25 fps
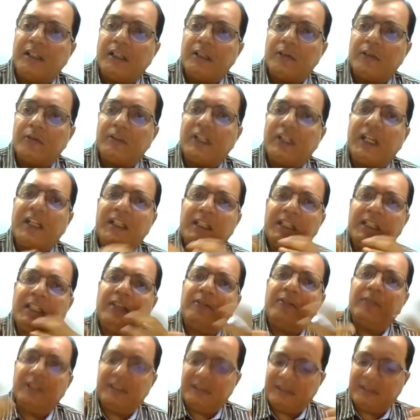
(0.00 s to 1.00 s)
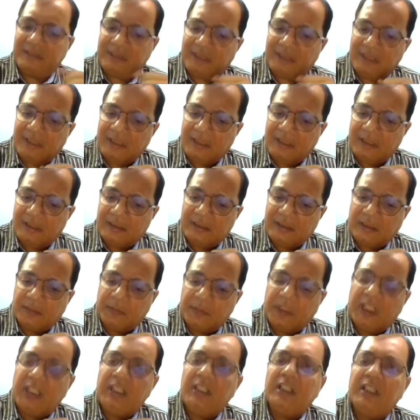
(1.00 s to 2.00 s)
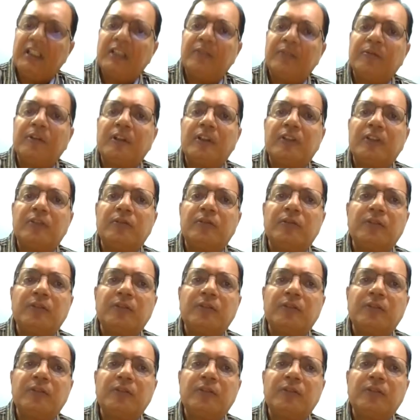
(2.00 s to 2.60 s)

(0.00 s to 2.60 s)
So that gave us some areas for us